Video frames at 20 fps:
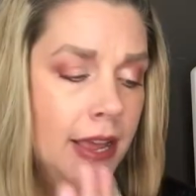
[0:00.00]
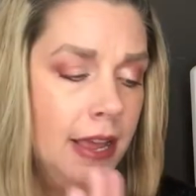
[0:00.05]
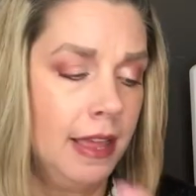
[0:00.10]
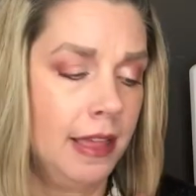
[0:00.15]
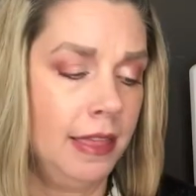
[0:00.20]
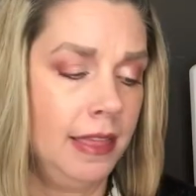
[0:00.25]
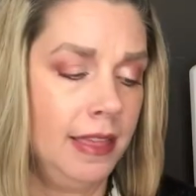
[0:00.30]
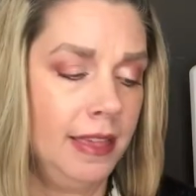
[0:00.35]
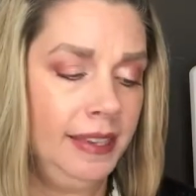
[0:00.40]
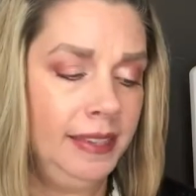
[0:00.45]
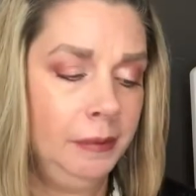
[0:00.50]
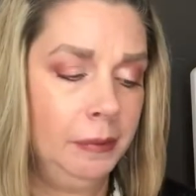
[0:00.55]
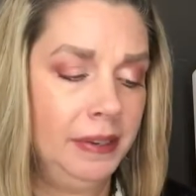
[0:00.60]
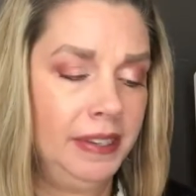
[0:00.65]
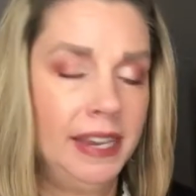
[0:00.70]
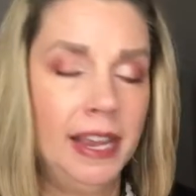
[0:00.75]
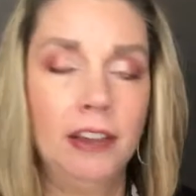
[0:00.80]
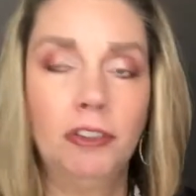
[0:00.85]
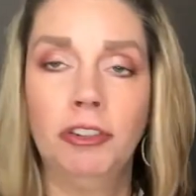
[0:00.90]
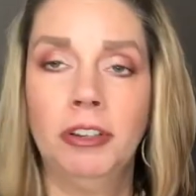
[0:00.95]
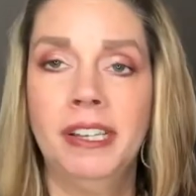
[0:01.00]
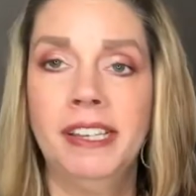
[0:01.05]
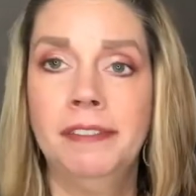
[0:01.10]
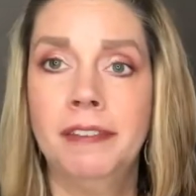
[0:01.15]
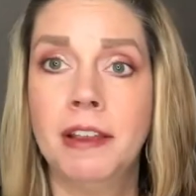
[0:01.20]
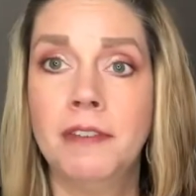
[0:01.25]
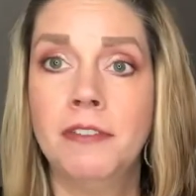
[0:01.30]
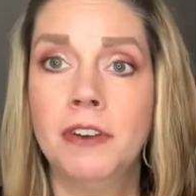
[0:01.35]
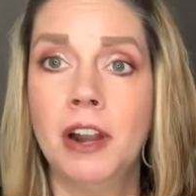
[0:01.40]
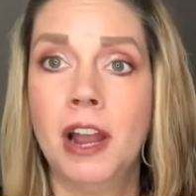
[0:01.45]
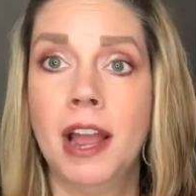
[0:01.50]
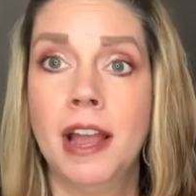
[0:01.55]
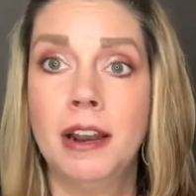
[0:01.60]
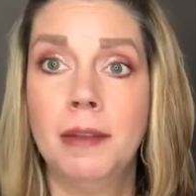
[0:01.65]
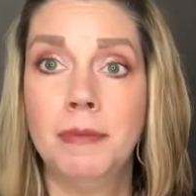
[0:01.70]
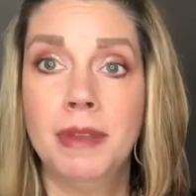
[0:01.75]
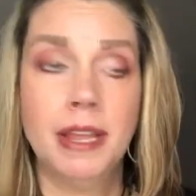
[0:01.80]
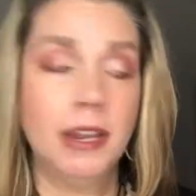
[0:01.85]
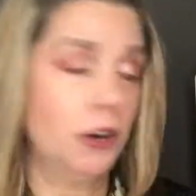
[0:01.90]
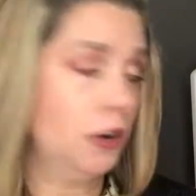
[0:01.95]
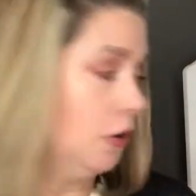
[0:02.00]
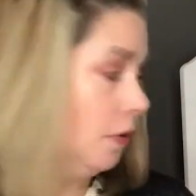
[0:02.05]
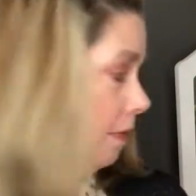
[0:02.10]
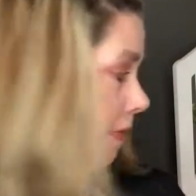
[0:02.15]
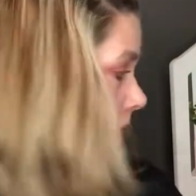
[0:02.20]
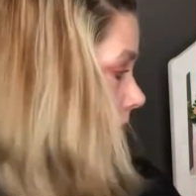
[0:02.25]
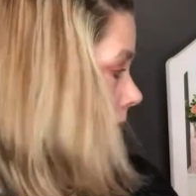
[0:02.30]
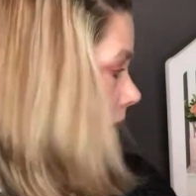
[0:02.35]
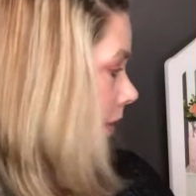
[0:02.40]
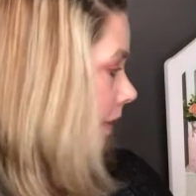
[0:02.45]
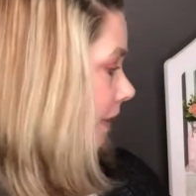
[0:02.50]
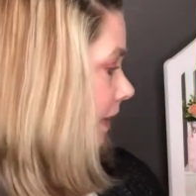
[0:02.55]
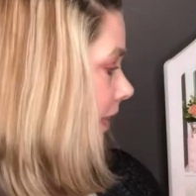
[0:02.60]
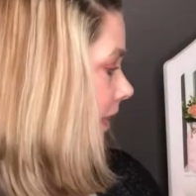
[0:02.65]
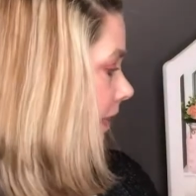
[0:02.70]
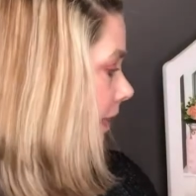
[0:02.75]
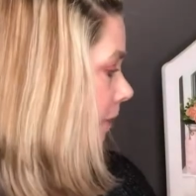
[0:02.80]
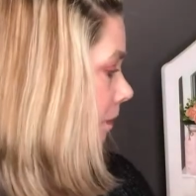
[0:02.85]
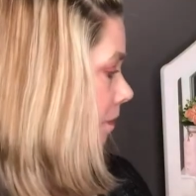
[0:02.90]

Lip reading: This was Ashlynn's favorite item in her box.